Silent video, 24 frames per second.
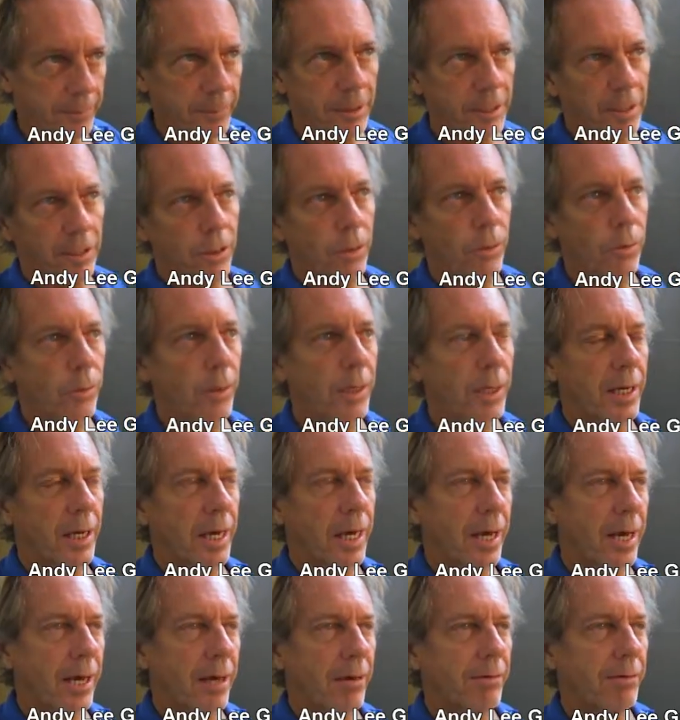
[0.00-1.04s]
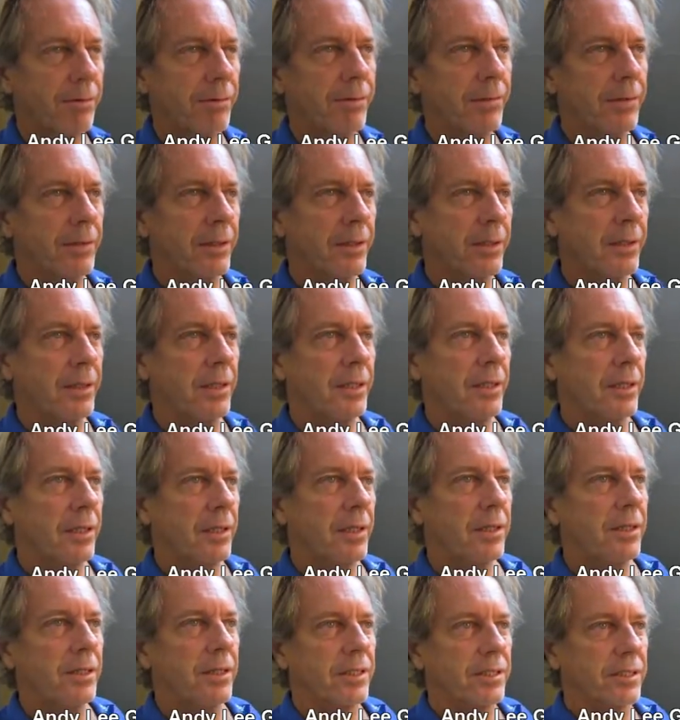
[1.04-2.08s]
You don't want to have
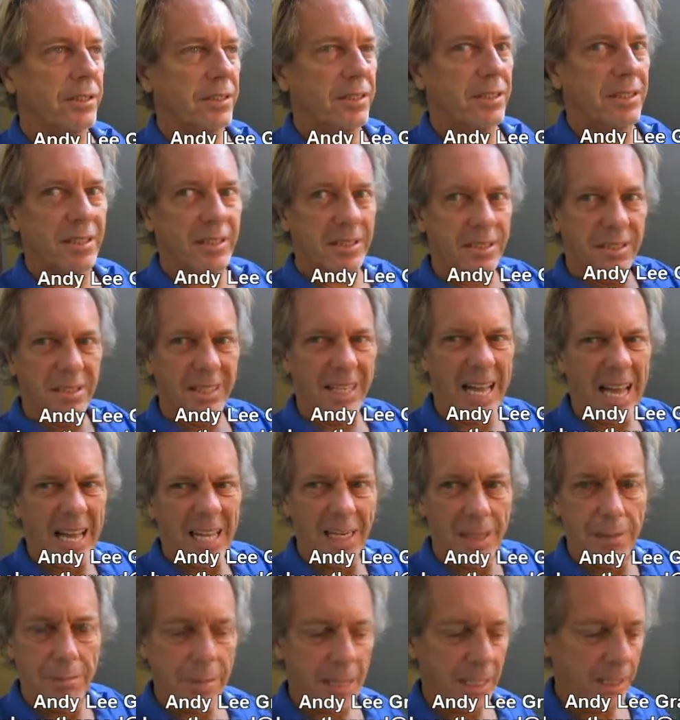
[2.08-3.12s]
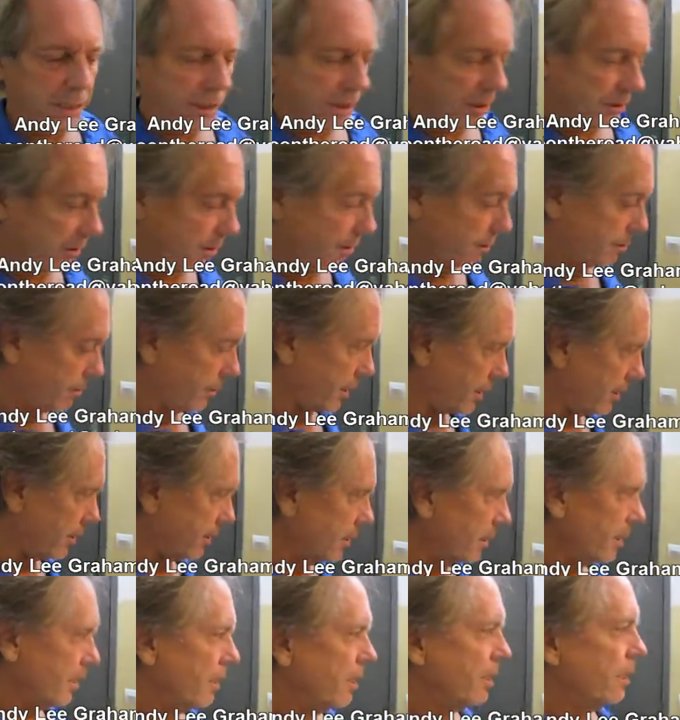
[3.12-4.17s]
this acclimation. But
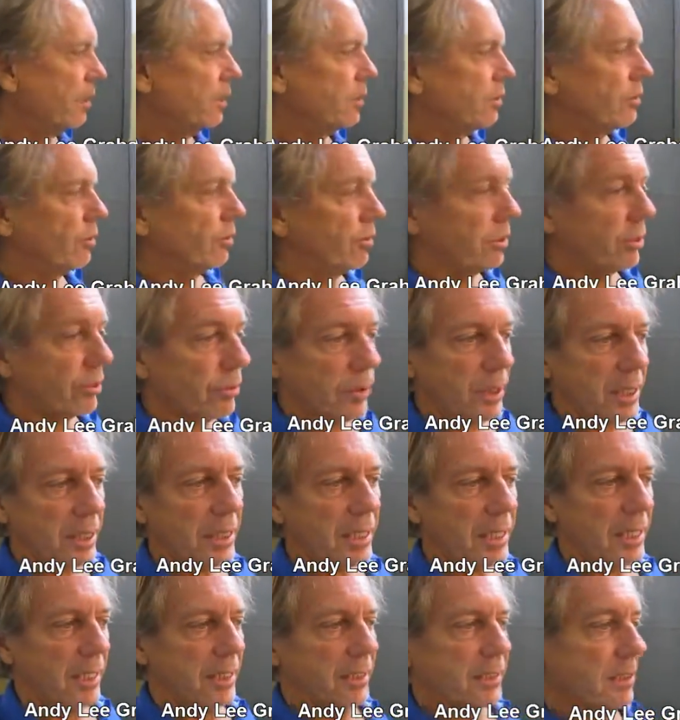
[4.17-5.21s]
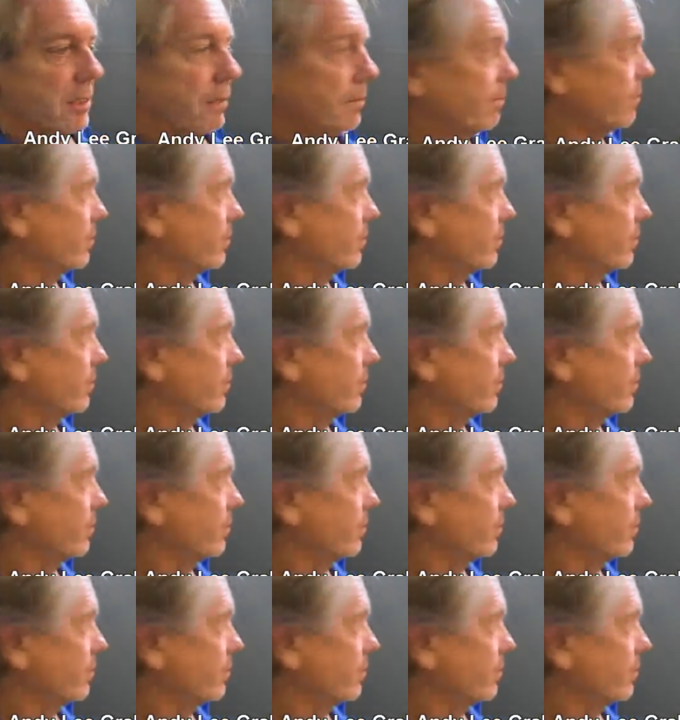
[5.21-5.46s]
so the three things.